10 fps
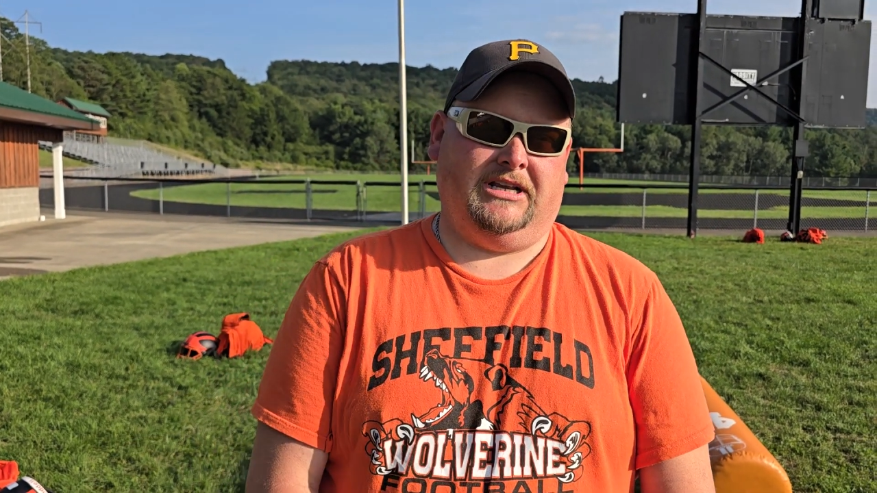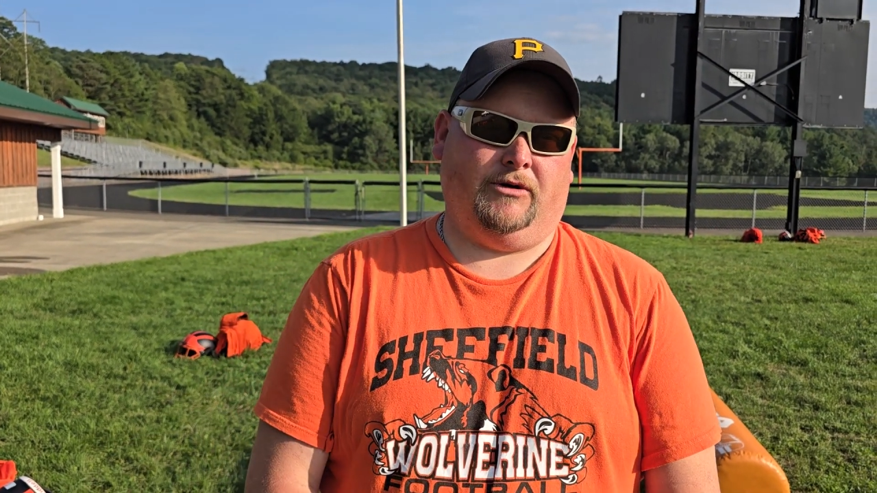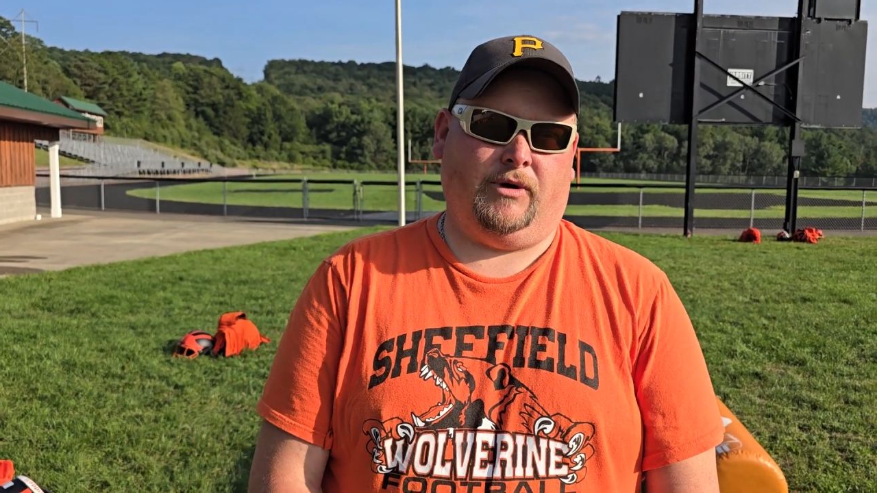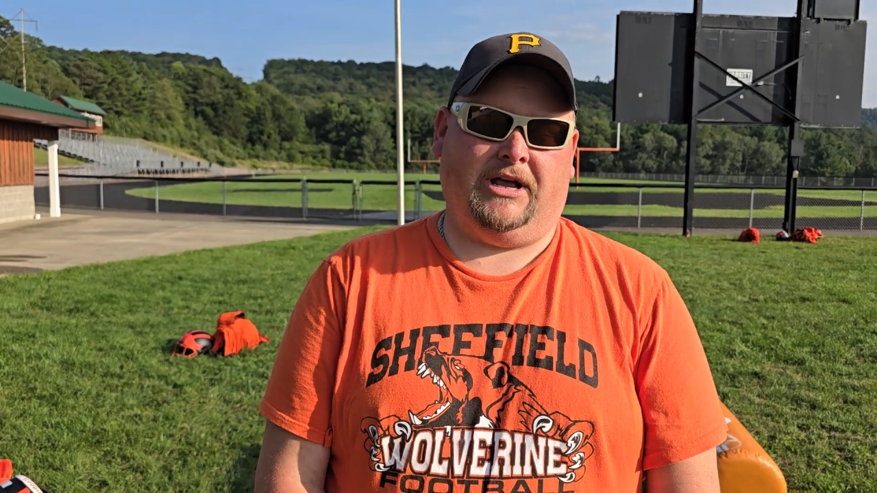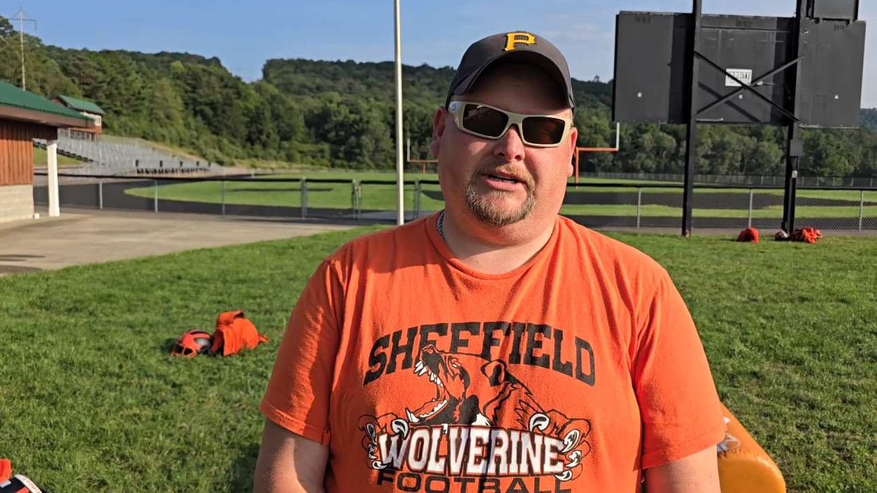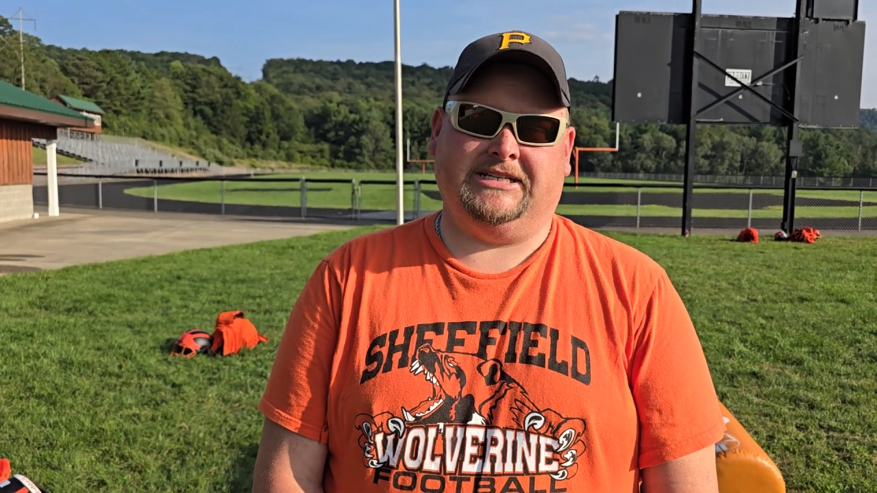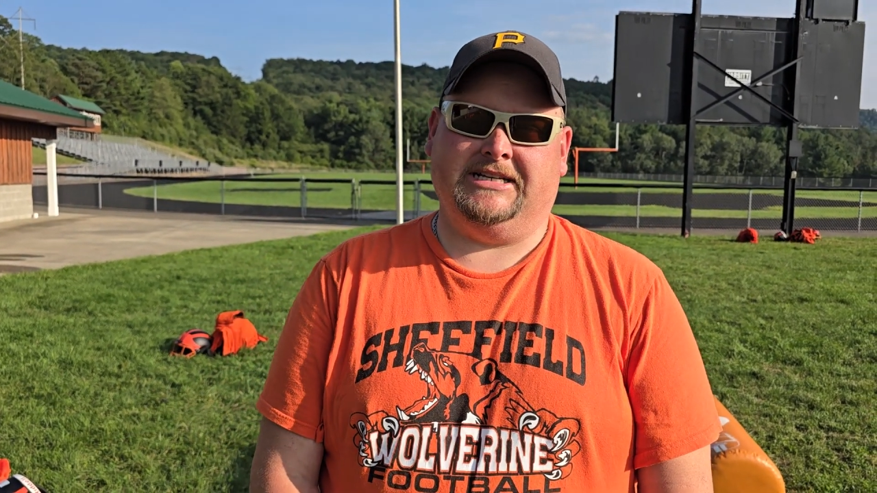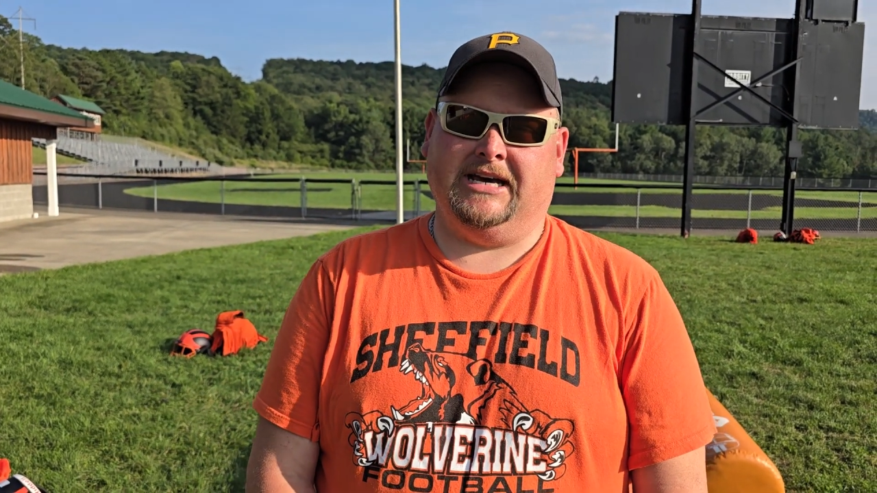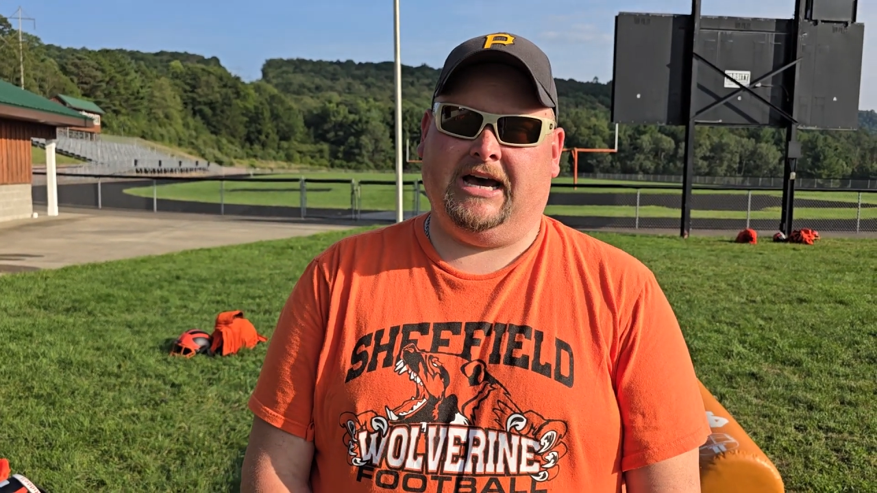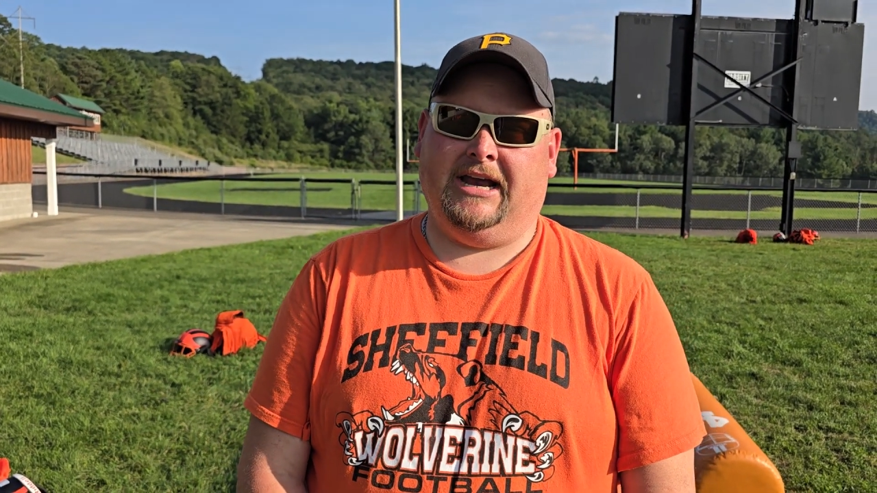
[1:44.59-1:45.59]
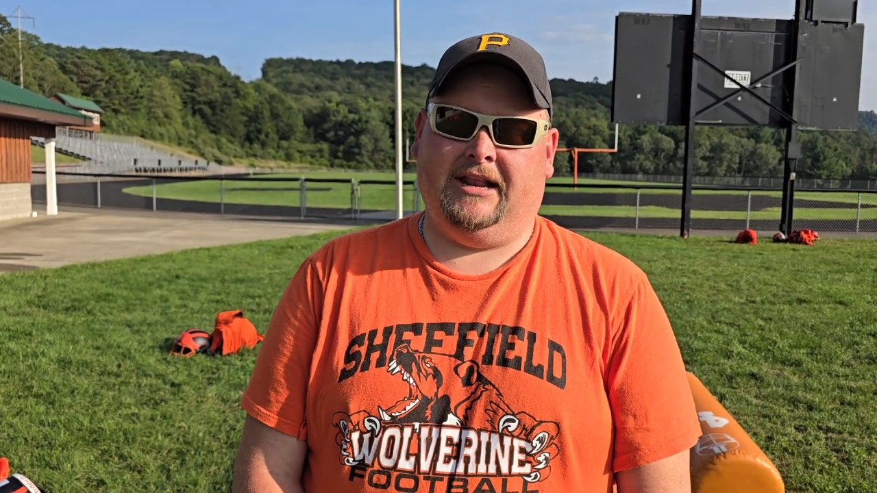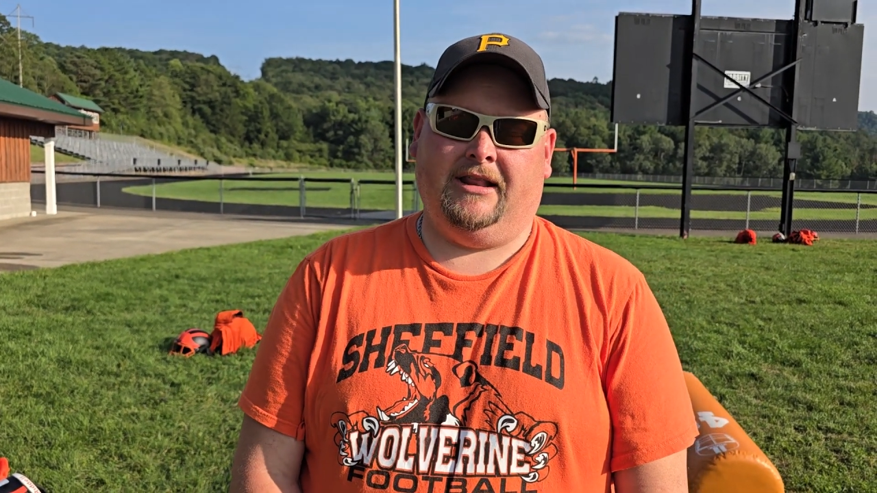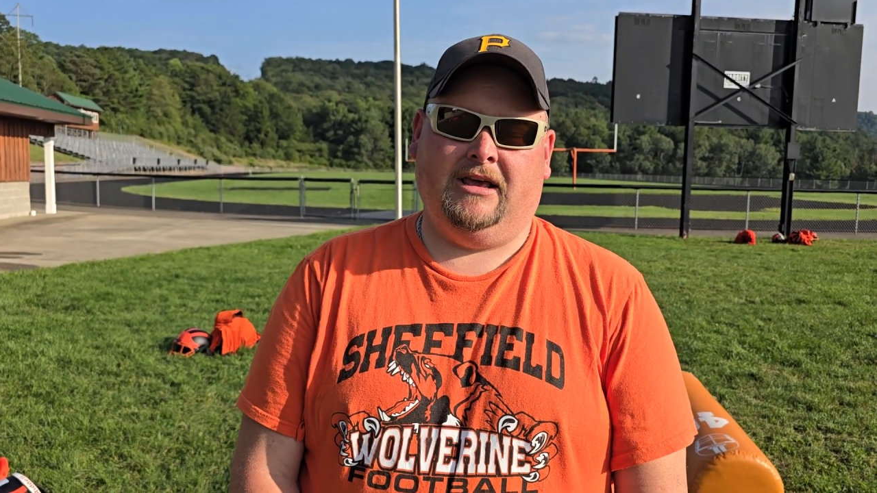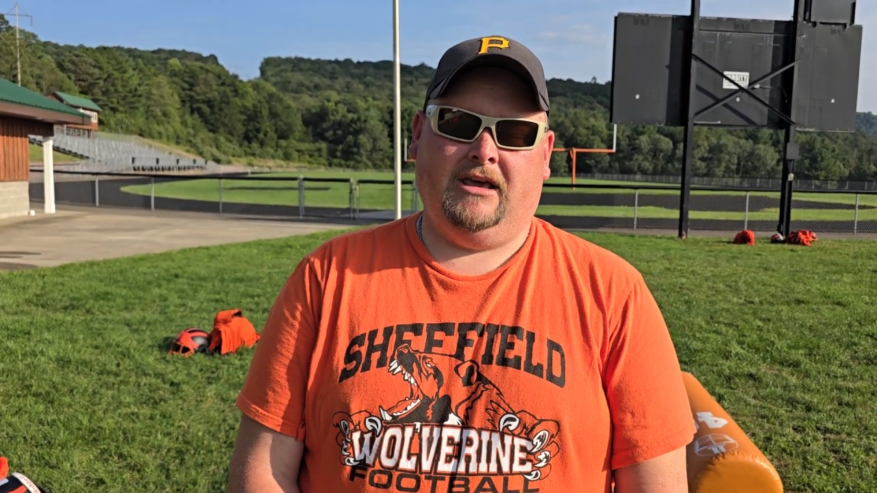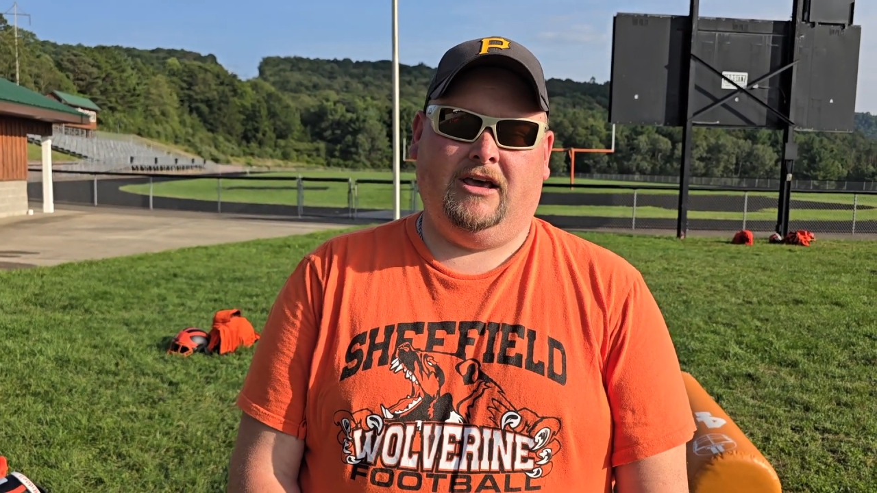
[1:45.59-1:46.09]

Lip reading: around D9, and